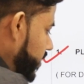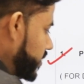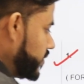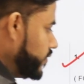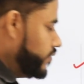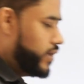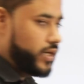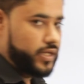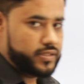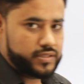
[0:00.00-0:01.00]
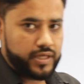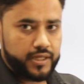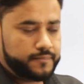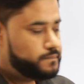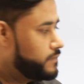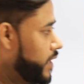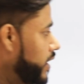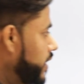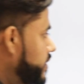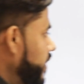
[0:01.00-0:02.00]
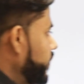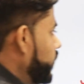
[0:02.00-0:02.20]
this vernier scale. Let's say